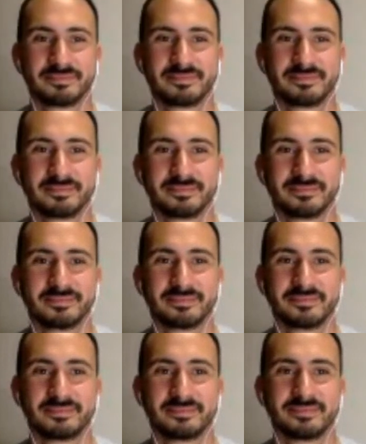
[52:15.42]

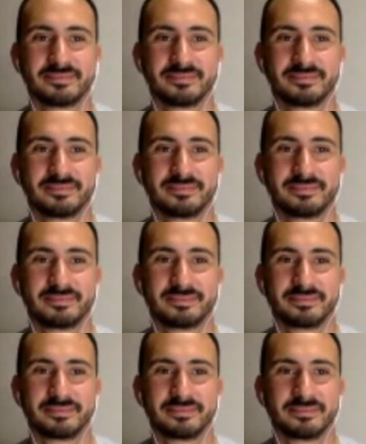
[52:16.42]

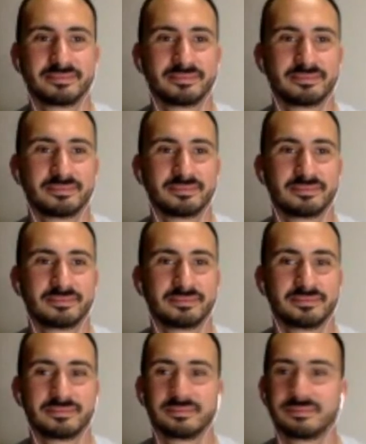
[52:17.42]

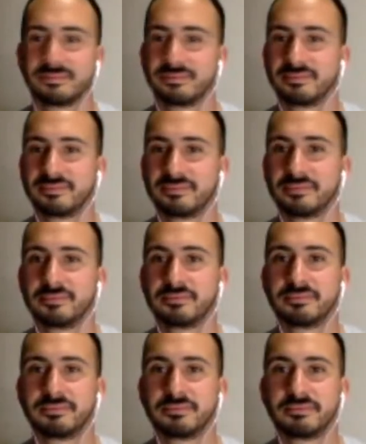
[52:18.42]

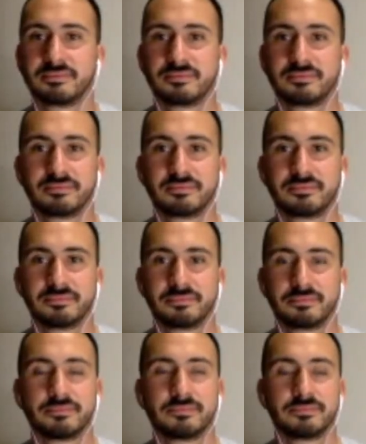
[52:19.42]

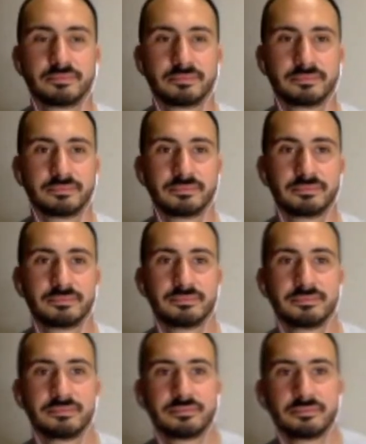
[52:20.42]

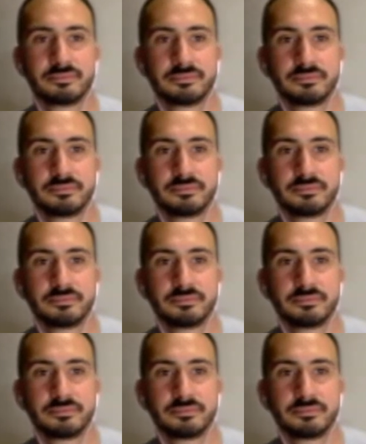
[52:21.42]
(not speaking)